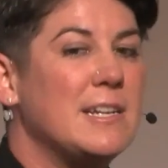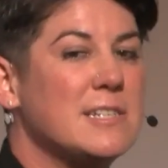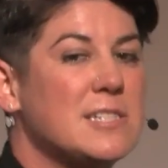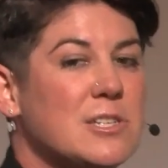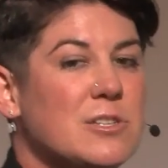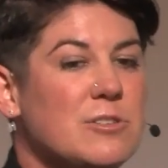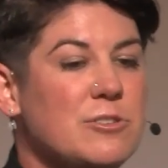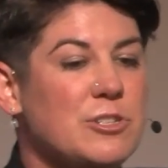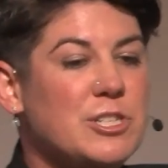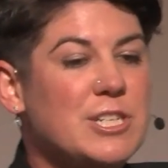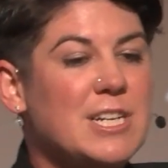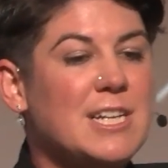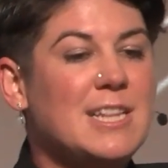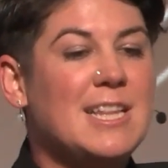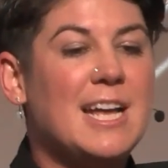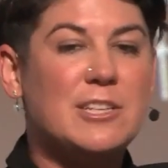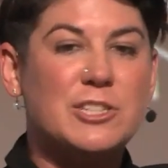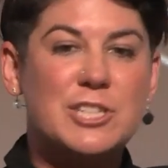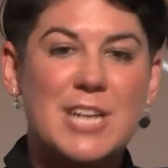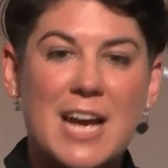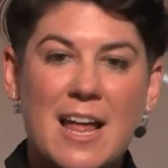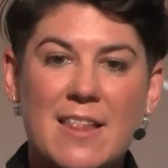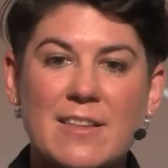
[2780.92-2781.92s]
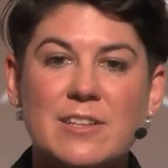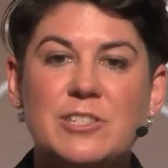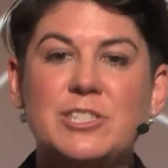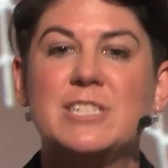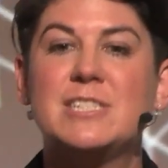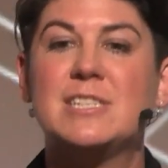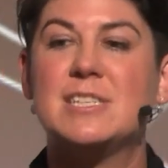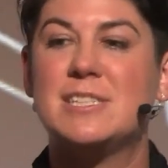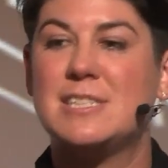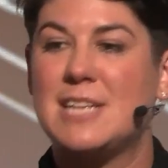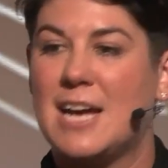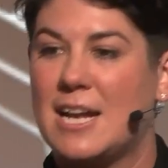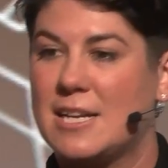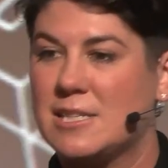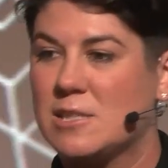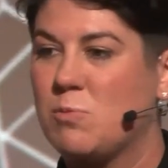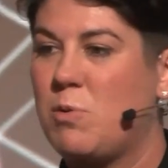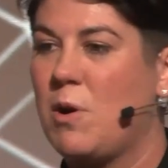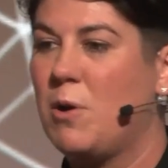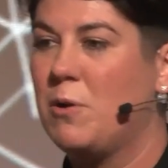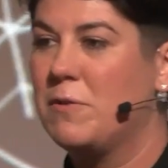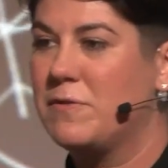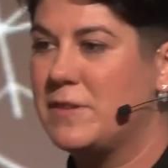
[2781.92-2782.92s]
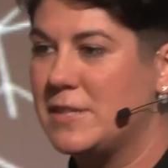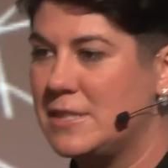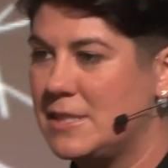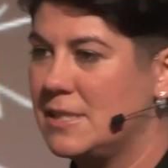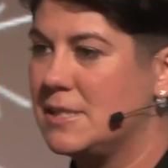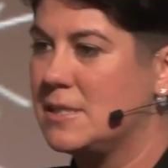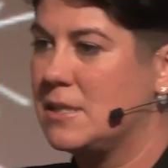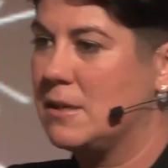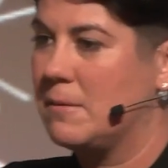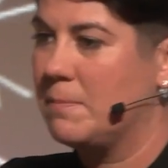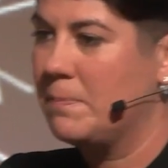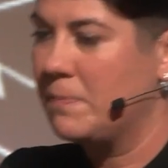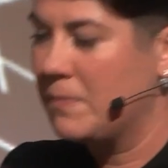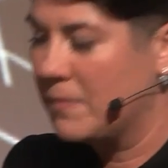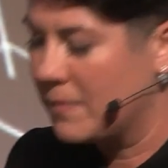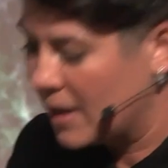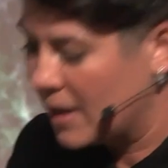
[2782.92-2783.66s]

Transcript: a solution that challenges the status quo of the system.